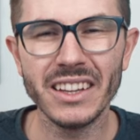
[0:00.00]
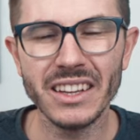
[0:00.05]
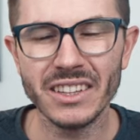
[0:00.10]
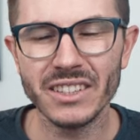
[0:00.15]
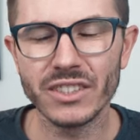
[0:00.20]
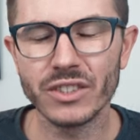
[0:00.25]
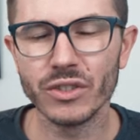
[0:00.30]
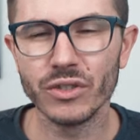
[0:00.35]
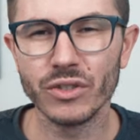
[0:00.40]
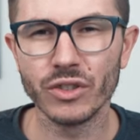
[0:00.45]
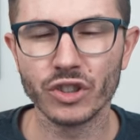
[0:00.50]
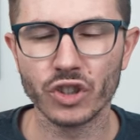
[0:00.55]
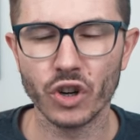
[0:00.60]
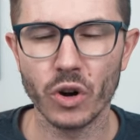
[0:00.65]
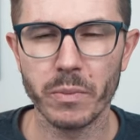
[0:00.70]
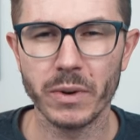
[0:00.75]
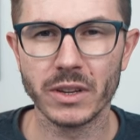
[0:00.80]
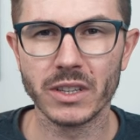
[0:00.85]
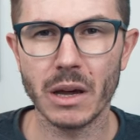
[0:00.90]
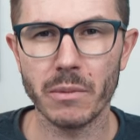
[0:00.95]
these two
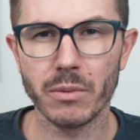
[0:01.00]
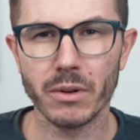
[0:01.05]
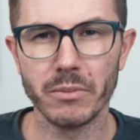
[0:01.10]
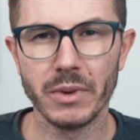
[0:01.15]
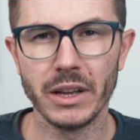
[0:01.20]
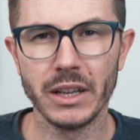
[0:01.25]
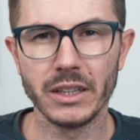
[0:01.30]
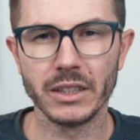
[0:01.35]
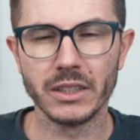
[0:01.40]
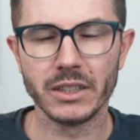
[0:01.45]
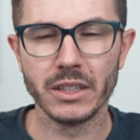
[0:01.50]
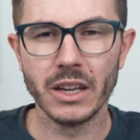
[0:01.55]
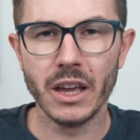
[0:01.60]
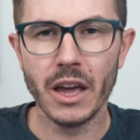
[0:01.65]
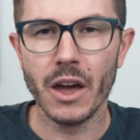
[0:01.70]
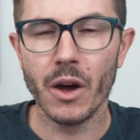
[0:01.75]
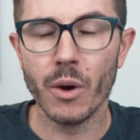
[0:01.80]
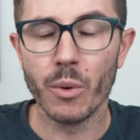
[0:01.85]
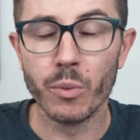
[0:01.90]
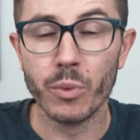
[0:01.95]
nootropic supplements
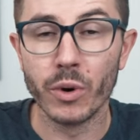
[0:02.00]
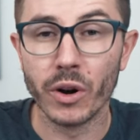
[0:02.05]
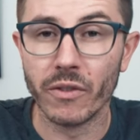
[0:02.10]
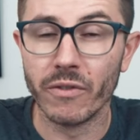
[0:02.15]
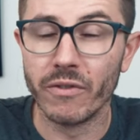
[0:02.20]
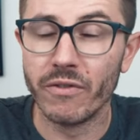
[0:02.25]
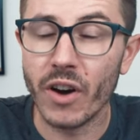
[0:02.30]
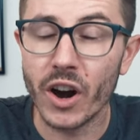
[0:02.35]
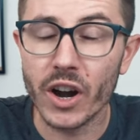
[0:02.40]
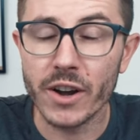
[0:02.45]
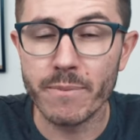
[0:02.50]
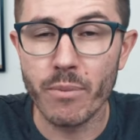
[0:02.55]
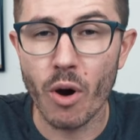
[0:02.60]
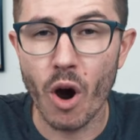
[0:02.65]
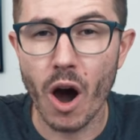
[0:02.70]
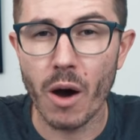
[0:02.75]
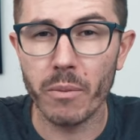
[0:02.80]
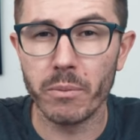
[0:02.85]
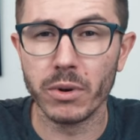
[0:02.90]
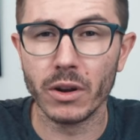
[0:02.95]
were very
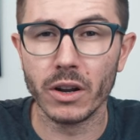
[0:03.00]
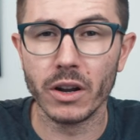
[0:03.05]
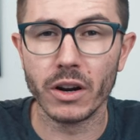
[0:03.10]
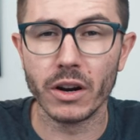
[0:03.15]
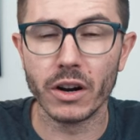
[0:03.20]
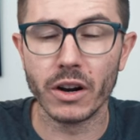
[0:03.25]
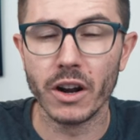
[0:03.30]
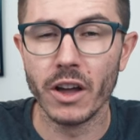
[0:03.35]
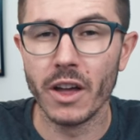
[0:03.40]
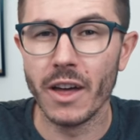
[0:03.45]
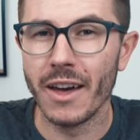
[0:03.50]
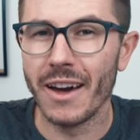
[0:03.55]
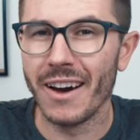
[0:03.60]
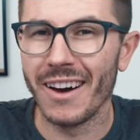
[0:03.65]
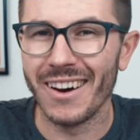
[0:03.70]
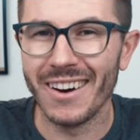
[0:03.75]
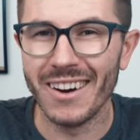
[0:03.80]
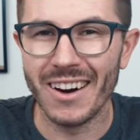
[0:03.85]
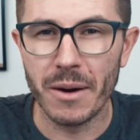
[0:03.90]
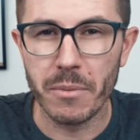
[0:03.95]
popular
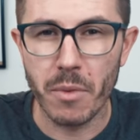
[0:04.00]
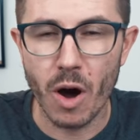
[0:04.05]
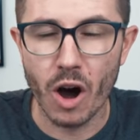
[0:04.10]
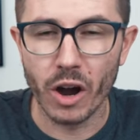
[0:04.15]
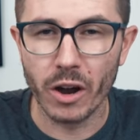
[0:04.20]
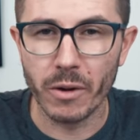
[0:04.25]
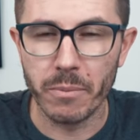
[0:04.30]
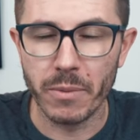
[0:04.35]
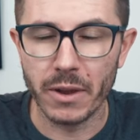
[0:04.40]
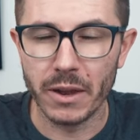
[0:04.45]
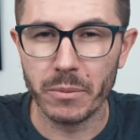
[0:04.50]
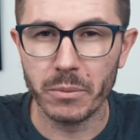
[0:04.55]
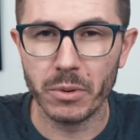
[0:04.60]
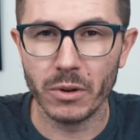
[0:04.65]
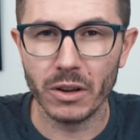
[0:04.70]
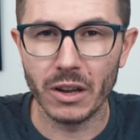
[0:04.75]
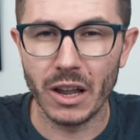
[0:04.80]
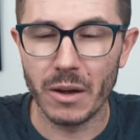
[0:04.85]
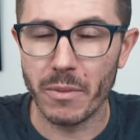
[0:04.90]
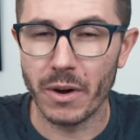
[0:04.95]
uh, among
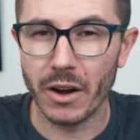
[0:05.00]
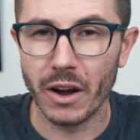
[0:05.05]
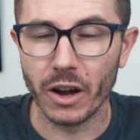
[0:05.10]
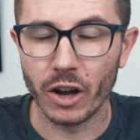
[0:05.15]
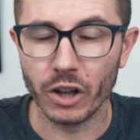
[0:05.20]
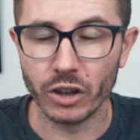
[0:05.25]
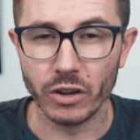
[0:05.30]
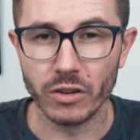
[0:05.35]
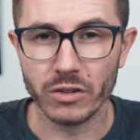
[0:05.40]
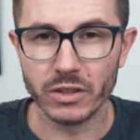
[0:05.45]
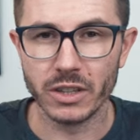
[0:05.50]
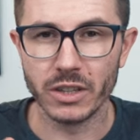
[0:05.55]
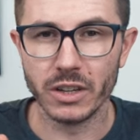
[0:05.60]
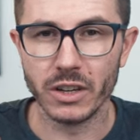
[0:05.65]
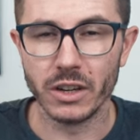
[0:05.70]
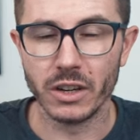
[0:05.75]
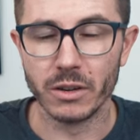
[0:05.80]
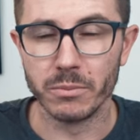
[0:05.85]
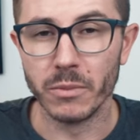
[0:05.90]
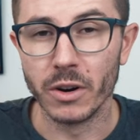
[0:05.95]
people, among those
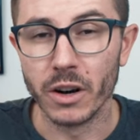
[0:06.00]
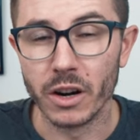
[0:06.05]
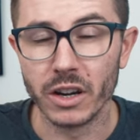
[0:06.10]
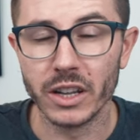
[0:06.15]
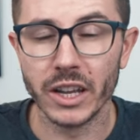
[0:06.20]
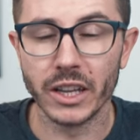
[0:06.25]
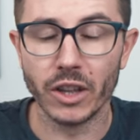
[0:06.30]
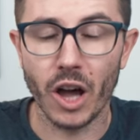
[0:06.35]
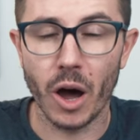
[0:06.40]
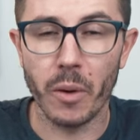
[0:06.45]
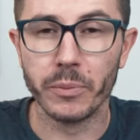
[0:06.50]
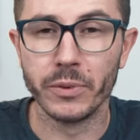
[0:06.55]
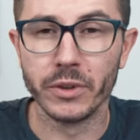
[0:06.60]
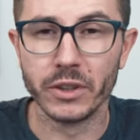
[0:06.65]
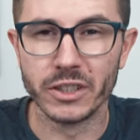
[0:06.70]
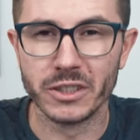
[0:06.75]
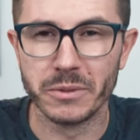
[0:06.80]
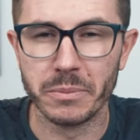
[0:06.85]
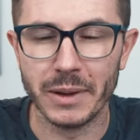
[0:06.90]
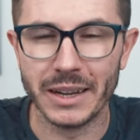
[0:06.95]
uh, early
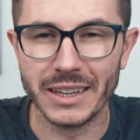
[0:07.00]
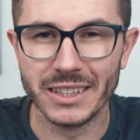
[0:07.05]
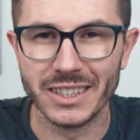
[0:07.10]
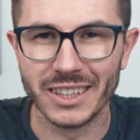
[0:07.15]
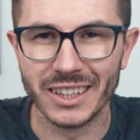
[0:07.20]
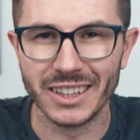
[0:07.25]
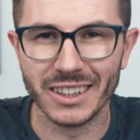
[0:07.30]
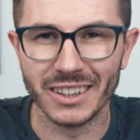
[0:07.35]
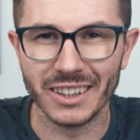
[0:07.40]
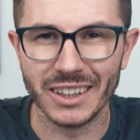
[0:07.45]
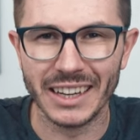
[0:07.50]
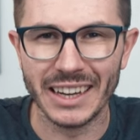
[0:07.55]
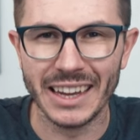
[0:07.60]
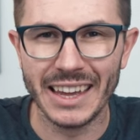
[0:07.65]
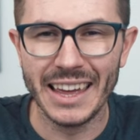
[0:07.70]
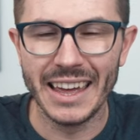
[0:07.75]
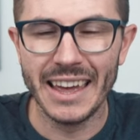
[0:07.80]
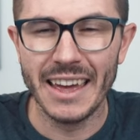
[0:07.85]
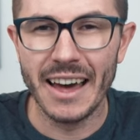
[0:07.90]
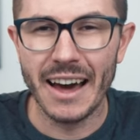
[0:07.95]
adopters basically.
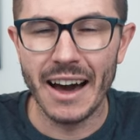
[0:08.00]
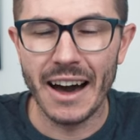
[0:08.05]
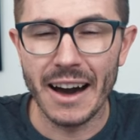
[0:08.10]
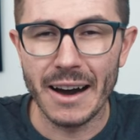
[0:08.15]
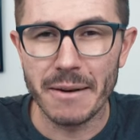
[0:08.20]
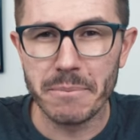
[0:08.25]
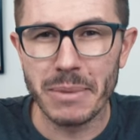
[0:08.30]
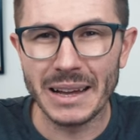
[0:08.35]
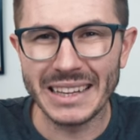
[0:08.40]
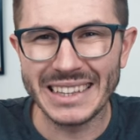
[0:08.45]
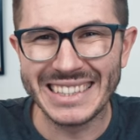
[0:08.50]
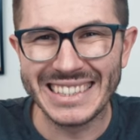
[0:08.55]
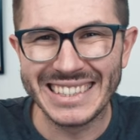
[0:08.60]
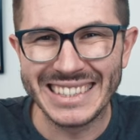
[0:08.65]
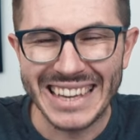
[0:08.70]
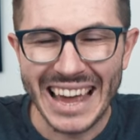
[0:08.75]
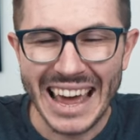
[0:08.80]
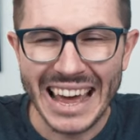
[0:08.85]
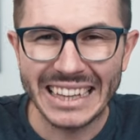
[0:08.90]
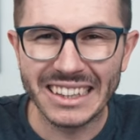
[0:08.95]
Uh, but
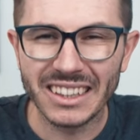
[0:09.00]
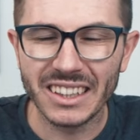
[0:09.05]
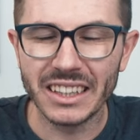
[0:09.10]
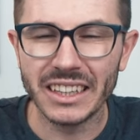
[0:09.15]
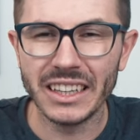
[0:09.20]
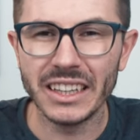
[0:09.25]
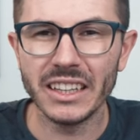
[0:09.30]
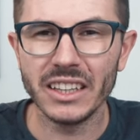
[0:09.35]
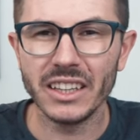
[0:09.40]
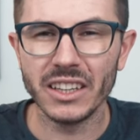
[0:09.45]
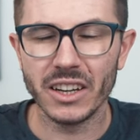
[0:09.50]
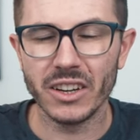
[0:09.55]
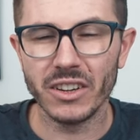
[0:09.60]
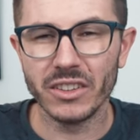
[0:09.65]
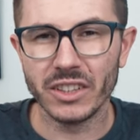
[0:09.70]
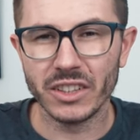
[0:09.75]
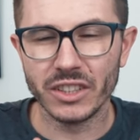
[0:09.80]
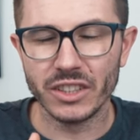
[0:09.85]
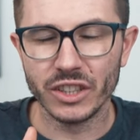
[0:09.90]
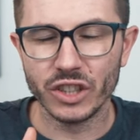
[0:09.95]
sadly, you
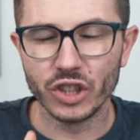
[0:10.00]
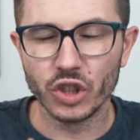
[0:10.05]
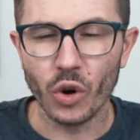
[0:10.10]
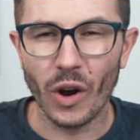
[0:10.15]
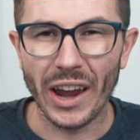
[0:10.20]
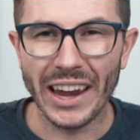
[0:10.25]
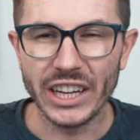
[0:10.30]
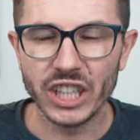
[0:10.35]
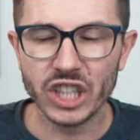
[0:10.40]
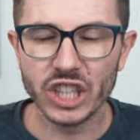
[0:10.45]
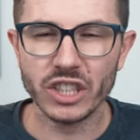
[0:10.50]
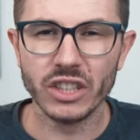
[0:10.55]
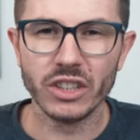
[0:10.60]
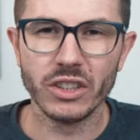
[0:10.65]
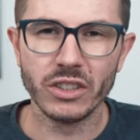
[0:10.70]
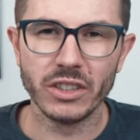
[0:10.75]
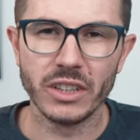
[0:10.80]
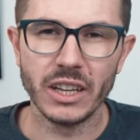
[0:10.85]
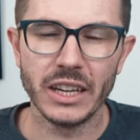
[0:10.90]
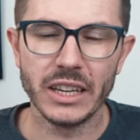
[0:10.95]
know, the
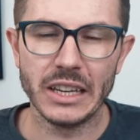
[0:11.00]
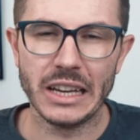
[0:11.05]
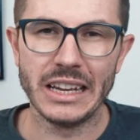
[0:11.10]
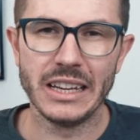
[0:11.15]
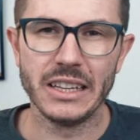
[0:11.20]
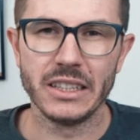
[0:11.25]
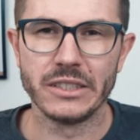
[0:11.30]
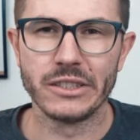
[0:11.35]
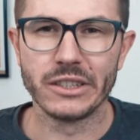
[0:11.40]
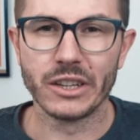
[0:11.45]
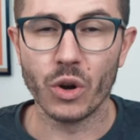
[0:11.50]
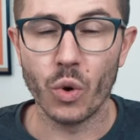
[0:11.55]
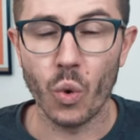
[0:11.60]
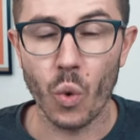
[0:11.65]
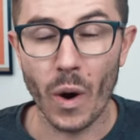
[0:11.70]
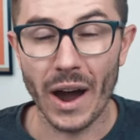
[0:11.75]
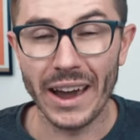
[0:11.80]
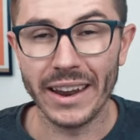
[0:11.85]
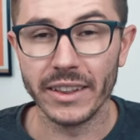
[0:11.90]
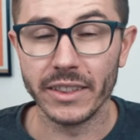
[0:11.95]
situation today is
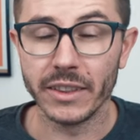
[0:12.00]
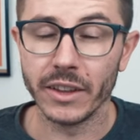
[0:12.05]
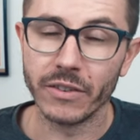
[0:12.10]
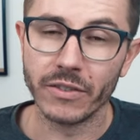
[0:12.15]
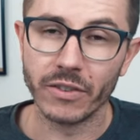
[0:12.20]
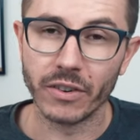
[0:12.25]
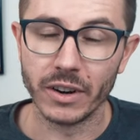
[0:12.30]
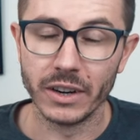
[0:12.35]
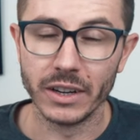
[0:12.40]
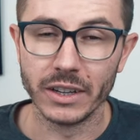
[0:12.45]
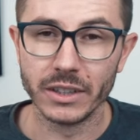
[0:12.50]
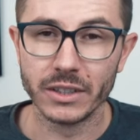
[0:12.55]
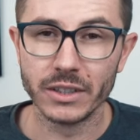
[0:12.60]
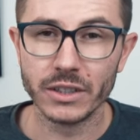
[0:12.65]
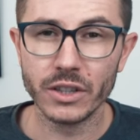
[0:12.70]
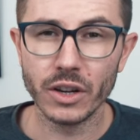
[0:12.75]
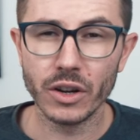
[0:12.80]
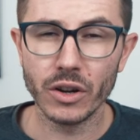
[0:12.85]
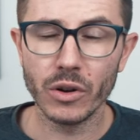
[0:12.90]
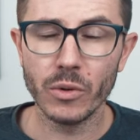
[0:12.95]
quite different.
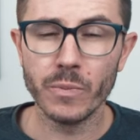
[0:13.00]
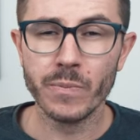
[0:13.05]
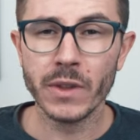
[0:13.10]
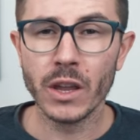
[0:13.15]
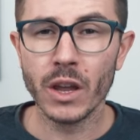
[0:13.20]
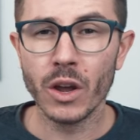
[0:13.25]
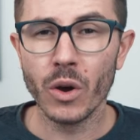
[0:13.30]
So